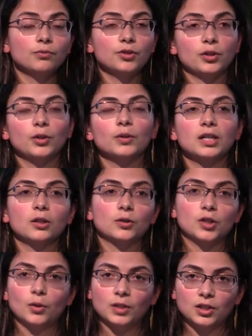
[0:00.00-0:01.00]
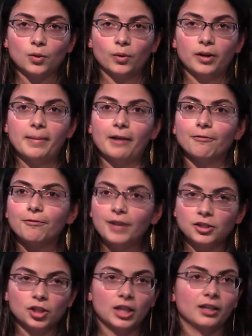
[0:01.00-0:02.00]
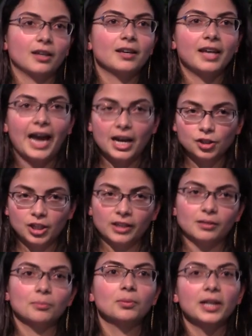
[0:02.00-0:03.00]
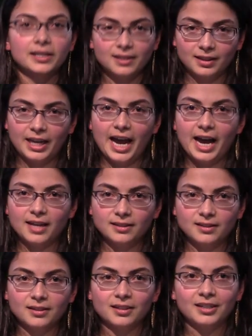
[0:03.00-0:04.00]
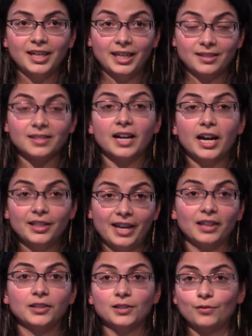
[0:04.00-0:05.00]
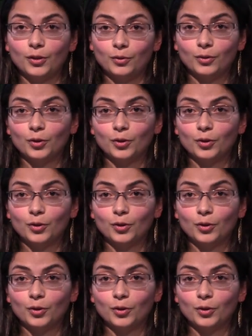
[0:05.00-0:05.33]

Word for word: So you don't need to worry about fetching, caching, placing the ads inside that list view.